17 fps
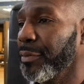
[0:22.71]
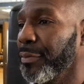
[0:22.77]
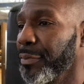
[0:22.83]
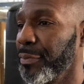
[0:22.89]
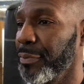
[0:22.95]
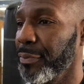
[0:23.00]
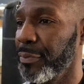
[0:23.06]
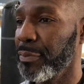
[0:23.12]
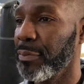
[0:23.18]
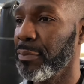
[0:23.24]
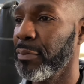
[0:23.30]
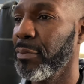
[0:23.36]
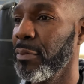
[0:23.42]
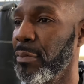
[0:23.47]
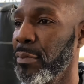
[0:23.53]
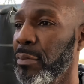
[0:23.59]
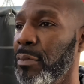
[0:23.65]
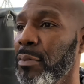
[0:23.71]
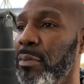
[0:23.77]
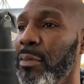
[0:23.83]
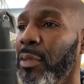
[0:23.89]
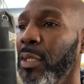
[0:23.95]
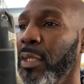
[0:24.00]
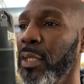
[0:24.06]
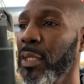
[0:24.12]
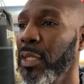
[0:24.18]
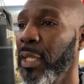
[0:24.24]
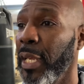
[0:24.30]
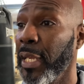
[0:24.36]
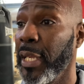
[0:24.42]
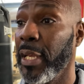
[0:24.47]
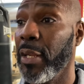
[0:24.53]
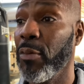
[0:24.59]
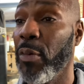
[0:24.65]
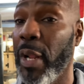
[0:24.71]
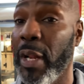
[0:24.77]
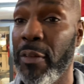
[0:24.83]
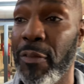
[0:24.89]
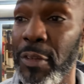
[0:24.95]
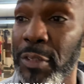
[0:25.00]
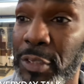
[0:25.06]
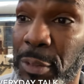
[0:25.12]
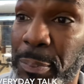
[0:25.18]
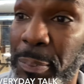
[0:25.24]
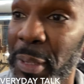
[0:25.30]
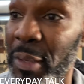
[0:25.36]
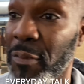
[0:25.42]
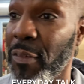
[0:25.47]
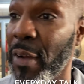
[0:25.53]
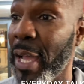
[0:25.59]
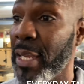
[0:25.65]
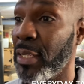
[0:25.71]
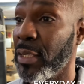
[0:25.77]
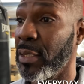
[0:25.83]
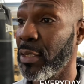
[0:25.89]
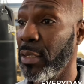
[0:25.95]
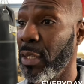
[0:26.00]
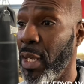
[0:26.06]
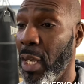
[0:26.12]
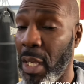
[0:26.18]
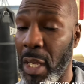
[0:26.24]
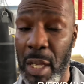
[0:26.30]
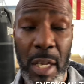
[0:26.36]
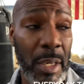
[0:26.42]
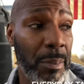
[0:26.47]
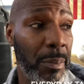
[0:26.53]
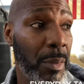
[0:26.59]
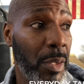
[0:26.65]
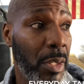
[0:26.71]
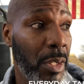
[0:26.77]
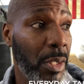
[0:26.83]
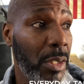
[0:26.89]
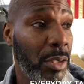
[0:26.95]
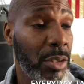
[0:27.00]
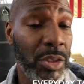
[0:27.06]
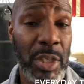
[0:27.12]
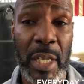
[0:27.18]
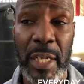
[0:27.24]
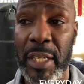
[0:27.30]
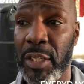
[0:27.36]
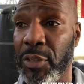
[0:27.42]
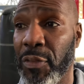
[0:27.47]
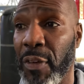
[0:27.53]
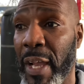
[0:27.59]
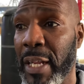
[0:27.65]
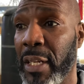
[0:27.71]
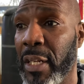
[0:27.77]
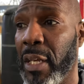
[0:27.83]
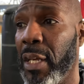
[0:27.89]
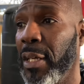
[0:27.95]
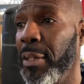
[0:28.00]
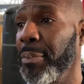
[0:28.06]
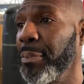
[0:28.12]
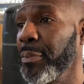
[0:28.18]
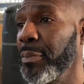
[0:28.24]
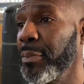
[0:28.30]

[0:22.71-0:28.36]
What we getting ready for? We getting ready for some big fights. Um, Sonny's fighting um,